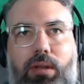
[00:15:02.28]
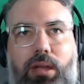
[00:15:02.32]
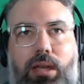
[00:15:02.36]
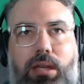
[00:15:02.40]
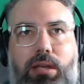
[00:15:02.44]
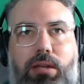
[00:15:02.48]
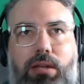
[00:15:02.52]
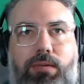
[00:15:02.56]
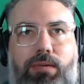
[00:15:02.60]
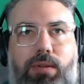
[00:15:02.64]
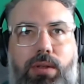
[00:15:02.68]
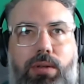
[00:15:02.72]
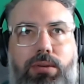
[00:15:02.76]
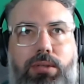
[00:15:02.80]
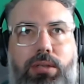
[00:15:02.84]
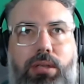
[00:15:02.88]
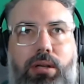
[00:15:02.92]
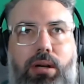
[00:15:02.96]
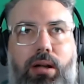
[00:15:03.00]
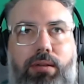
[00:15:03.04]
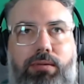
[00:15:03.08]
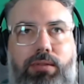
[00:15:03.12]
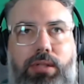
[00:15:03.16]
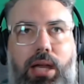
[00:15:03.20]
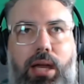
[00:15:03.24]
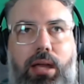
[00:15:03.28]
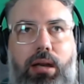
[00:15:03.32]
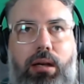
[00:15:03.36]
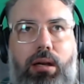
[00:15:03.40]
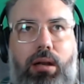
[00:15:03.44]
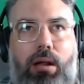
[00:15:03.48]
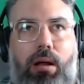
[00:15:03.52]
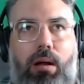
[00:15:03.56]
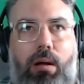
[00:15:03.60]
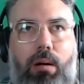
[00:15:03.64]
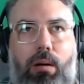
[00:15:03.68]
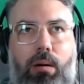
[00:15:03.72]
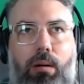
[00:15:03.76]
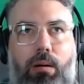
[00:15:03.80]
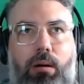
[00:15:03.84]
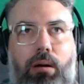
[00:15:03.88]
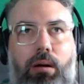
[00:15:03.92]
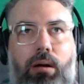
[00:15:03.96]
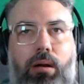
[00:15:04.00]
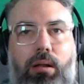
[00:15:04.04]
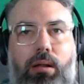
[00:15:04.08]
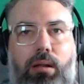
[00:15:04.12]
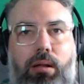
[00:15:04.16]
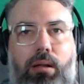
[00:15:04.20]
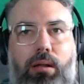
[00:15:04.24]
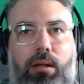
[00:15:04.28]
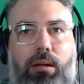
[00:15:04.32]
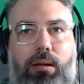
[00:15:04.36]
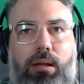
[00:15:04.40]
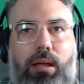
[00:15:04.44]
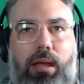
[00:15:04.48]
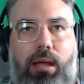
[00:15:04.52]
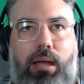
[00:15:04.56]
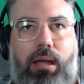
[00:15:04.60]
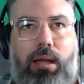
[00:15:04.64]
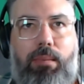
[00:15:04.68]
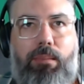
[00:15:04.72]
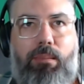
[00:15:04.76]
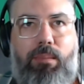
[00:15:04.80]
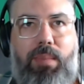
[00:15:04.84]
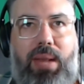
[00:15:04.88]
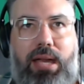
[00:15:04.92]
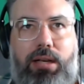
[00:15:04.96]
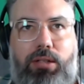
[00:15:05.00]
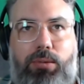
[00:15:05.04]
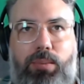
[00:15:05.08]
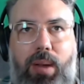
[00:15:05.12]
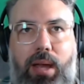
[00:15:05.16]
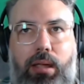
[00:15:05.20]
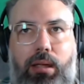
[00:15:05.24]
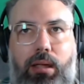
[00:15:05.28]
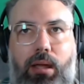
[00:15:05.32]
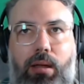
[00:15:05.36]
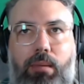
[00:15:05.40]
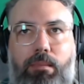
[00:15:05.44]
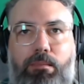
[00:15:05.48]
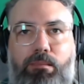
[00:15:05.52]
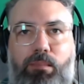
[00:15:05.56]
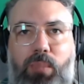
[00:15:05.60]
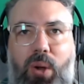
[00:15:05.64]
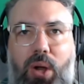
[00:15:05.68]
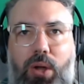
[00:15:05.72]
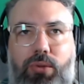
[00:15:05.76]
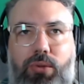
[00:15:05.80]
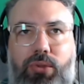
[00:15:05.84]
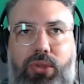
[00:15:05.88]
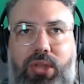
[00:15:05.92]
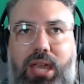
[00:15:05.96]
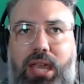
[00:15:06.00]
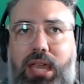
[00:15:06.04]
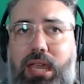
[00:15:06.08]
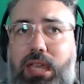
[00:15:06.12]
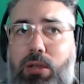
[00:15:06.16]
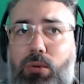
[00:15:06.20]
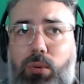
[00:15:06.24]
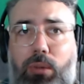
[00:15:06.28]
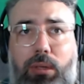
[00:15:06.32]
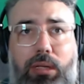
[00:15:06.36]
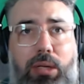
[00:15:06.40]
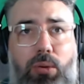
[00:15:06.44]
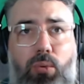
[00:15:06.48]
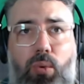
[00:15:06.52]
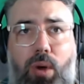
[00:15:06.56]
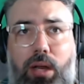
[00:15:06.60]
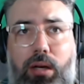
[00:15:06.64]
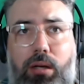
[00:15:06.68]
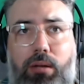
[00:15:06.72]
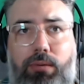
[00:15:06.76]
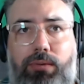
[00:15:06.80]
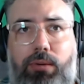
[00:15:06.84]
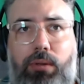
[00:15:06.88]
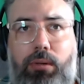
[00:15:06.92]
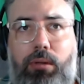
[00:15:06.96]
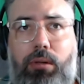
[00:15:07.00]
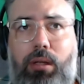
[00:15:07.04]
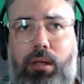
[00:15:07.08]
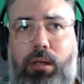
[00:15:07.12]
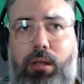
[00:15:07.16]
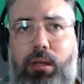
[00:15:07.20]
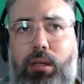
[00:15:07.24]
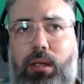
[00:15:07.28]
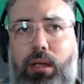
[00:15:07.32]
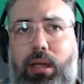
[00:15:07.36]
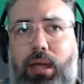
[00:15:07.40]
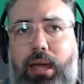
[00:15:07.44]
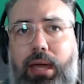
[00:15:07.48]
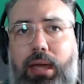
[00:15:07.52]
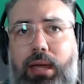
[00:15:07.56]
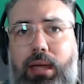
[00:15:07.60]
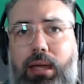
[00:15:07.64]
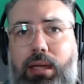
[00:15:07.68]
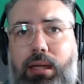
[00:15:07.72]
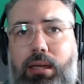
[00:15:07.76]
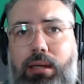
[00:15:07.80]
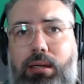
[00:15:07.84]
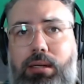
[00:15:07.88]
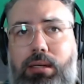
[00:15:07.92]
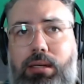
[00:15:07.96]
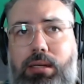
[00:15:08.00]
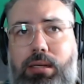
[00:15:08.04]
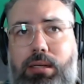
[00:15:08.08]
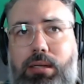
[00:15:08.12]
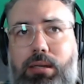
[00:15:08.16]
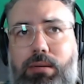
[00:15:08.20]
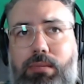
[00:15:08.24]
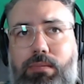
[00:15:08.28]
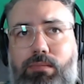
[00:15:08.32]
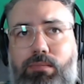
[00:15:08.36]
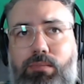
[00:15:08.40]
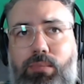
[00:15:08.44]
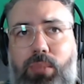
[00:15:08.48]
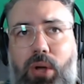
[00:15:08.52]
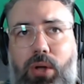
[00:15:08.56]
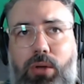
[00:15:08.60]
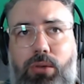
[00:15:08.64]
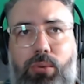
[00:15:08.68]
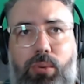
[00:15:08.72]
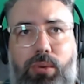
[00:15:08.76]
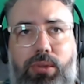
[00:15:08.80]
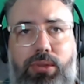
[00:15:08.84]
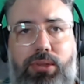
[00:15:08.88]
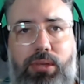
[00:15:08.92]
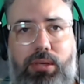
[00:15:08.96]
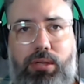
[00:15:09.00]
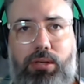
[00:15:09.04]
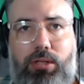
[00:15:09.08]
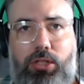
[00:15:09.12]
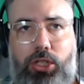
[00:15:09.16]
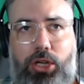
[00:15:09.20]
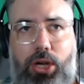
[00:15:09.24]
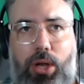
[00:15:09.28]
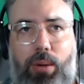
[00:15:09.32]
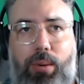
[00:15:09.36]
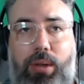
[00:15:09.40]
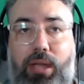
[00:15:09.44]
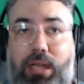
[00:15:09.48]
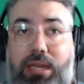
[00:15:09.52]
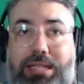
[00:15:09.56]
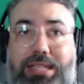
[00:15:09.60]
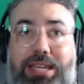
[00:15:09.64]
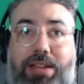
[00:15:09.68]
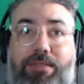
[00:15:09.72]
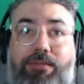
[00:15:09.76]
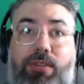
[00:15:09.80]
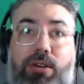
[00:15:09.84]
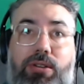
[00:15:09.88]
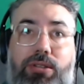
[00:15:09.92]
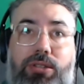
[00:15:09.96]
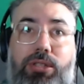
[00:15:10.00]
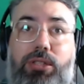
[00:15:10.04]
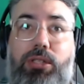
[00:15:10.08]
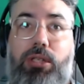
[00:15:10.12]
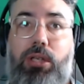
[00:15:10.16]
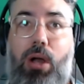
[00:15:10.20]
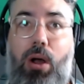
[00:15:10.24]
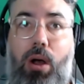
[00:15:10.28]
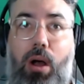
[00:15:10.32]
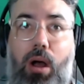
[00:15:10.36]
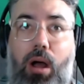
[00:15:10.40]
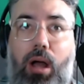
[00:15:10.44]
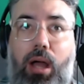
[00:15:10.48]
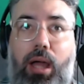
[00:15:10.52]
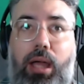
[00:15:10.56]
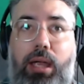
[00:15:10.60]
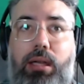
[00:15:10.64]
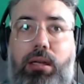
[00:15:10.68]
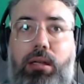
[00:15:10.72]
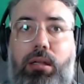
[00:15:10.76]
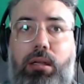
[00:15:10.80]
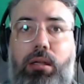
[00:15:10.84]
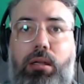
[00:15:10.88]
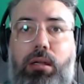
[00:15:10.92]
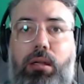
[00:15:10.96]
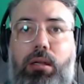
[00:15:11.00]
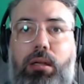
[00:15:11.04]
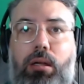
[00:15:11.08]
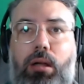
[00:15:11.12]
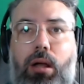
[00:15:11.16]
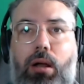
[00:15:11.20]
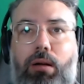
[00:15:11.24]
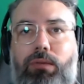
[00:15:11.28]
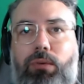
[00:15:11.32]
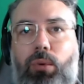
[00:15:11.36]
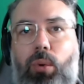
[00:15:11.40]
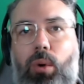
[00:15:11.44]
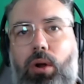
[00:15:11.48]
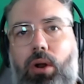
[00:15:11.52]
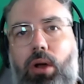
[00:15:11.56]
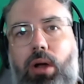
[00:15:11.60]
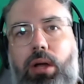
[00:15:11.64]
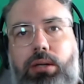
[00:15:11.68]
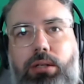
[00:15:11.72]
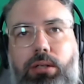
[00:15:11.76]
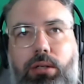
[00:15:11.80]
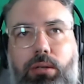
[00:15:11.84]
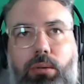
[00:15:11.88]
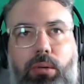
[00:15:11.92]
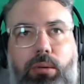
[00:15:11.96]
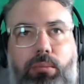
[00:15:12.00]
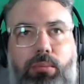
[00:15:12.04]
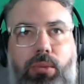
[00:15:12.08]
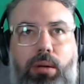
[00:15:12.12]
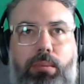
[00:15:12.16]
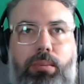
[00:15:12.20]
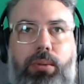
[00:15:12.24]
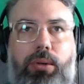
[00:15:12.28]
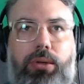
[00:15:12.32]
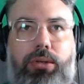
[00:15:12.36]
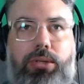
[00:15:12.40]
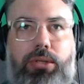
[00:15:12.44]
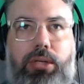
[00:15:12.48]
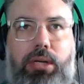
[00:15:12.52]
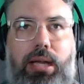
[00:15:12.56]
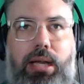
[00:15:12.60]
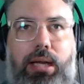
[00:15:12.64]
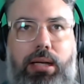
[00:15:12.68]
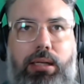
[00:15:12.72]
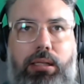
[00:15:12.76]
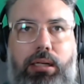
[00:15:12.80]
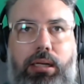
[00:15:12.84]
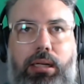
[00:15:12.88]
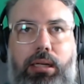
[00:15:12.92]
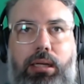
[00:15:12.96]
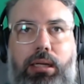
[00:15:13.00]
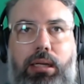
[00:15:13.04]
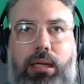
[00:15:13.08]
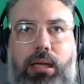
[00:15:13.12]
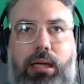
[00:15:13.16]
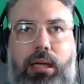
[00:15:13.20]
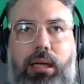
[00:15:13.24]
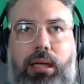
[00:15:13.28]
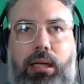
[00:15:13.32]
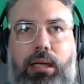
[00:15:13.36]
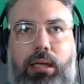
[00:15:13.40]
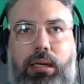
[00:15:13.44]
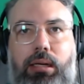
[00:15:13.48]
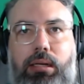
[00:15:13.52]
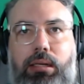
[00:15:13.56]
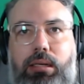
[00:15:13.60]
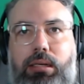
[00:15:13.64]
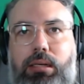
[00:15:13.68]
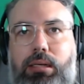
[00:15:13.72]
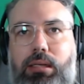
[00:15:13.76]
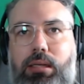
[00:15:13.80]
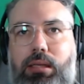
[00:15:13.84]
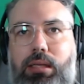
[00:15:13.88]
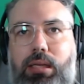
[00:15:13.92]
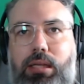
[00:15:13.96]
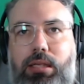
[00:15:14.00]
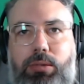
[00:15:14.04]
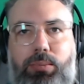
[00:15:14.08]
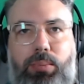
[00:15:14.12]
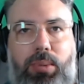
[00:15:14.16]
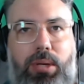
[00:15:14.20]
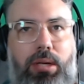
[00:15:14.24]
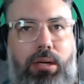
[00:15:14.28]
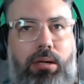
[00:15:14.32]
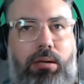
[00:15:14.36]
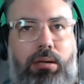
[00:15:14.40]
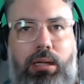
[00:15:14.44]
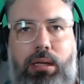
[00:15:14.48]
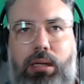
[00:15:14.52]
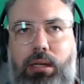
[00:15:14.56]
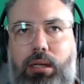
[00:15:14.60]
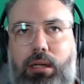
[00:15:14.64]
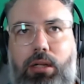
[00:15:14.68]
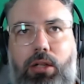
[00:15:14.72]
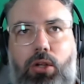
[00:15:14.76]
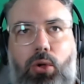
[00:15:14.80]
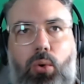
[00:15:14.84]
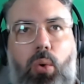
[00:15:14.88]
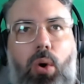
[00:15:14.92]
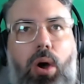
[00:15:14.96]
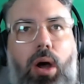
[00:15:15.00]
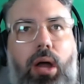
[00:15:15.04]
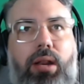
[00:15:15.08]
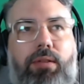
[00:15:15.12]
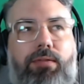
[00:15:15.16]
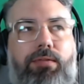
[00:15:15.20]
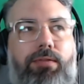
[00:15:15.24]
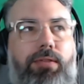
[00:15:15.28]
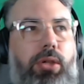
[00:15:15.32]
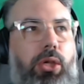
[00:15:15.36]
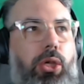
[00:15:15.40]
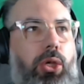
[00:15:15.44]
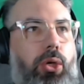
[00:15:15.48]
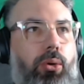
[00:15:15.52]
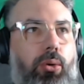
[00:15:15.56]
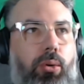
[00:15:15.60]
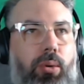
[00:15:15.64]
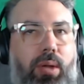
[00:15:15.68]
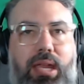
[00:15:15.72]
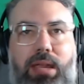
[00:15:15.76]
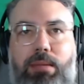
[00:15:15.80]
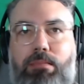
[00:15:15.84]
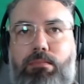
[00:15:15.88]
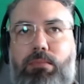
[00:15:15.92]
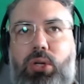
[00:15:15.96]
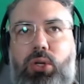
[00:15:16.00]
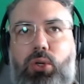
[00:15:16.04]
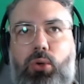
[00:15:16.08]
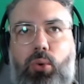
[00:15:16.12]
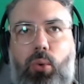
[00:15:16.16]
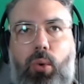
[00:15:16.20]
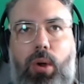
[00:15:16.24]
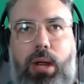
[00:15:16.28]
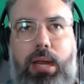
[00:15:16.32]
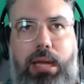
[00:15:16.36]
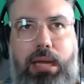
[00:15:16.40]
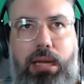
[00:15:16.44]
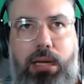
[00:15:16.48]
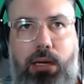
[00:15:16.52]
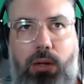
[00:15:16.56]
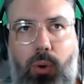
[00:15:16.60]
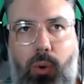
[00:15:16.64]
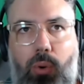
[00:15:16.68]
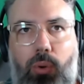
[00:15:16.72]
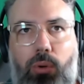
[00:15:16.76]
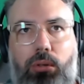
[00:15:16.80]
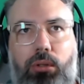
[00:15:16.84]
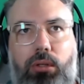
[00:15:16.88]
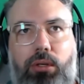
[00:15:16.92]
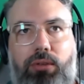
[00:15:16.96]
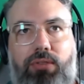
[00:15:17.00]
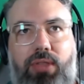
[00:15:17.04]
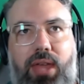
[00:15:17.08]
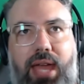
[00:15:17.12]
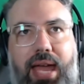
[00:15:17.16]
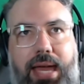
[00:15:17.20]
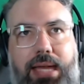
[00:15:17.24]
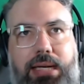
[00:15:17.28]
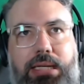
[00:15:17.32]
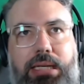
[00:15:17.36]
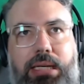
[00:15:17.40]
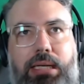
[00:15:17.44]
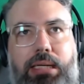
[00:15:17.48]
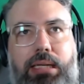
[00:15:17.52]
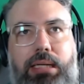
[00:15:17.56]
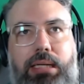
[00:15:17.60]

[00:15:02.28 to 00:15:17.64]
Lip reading: interviews that I've done on Matchmaker, both equally wonderful and both with showing a different side of what I do and my personality. And there's been quite a few in between all of that